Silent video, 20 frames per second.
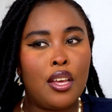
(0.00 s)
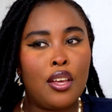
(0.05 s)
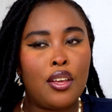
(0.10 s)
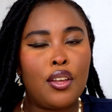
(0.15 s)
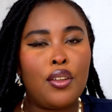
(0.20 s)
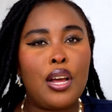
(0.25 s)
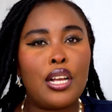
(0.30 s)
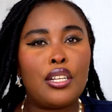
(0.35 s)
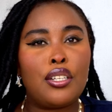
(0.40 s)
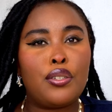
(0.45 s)

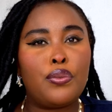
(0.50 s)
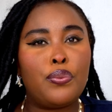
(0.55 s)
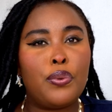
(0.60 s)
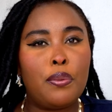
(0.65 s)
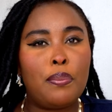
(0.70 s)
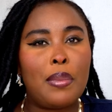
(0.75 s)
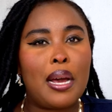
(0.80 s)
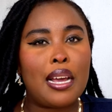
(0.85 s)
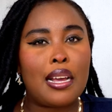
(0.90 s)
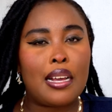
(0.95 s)
You know, I just
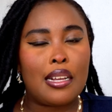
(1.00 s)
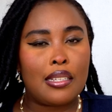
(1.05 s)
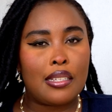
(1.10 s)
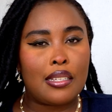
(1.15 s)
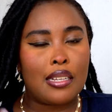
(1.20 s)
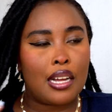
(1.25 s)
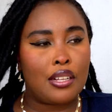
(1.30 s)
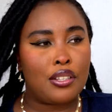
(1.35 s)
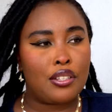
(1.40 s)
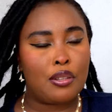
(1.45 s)
want my
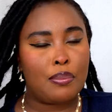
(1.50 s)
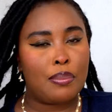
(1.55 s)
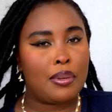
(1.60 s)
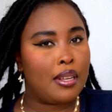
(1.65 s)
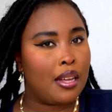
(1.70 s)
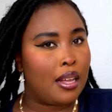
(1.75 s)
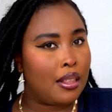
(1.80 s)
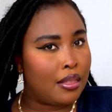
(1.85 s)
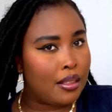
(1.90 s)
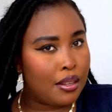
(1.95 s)
insights to
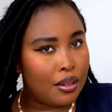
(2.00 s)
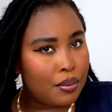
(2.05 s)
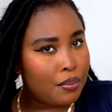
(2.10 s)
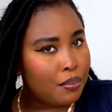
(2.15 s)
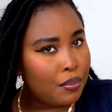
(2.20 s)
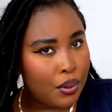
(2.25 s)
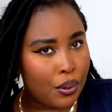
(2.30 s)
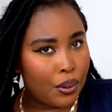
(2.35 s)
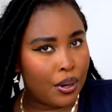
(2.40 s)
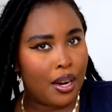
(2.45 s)
be a little
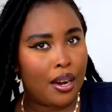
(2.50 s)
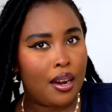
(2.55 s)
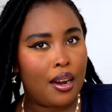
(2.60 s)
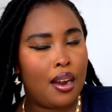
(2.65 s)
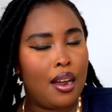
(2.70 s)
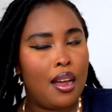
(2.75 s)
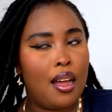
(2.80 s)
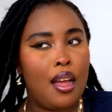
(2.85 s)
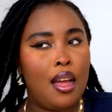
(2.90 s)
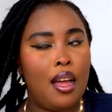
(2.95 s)

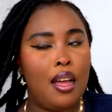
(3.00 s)
more.